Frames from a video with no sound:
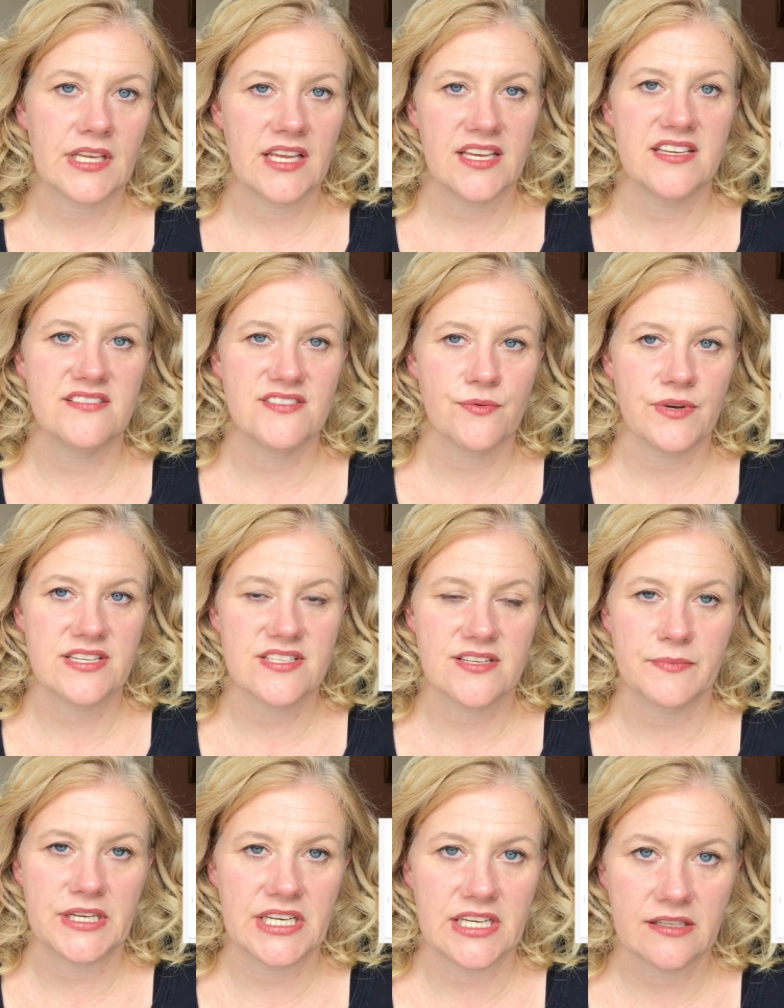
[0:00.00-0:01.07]
It's a waste
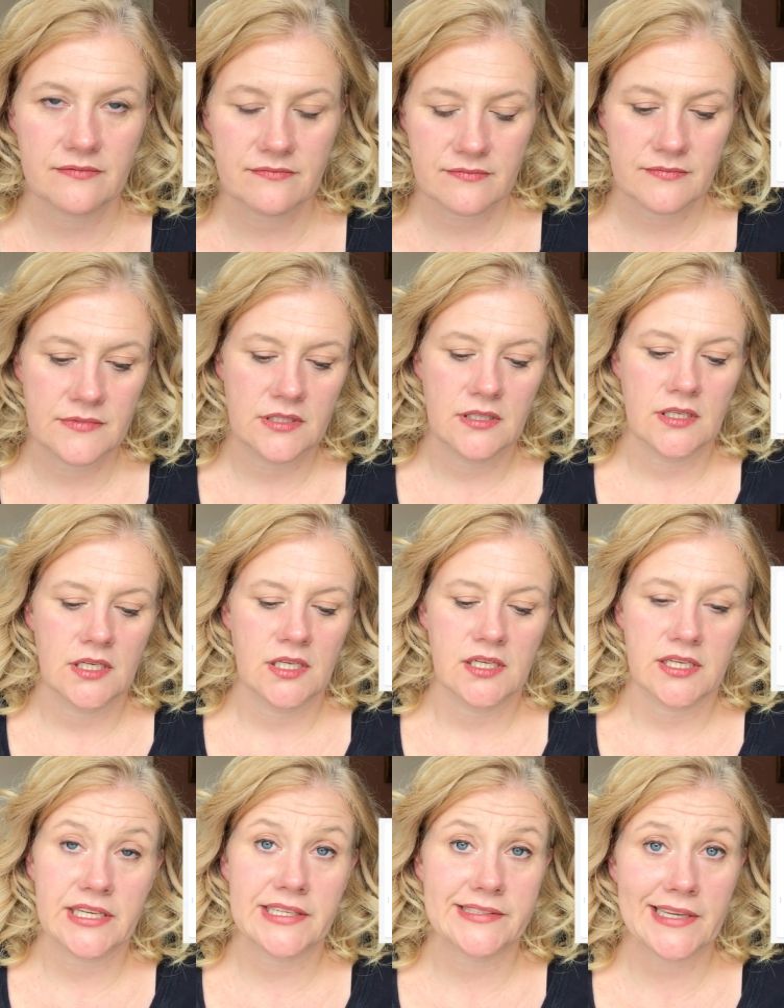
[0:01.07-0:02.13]
of money.
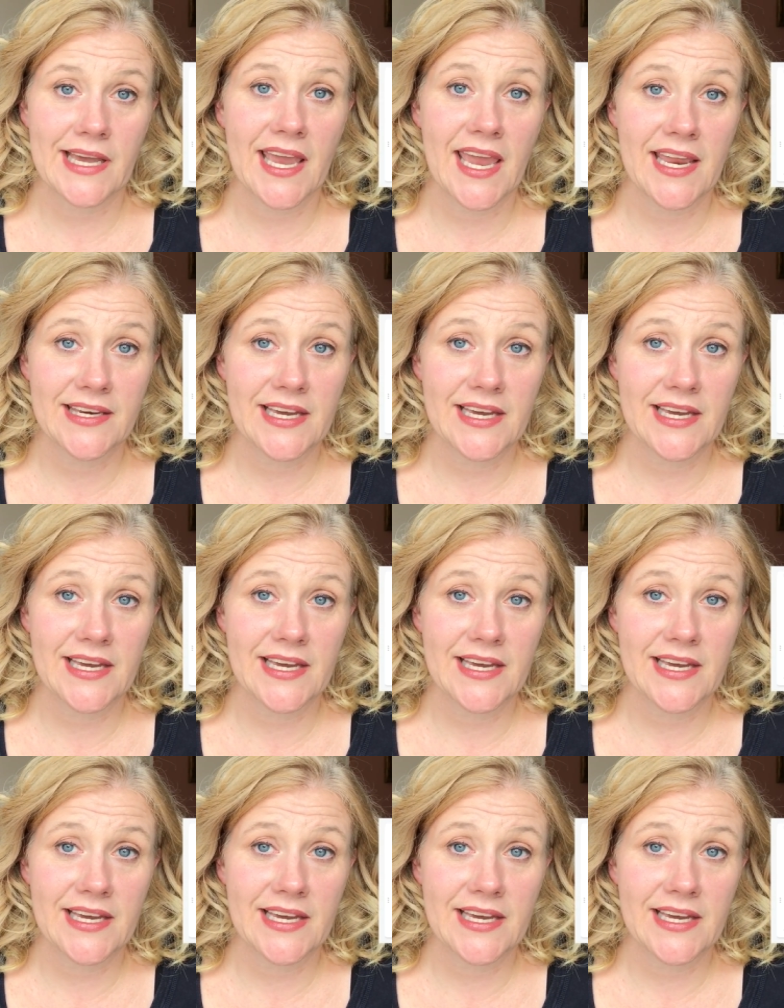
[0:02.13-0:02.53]
Because I ain't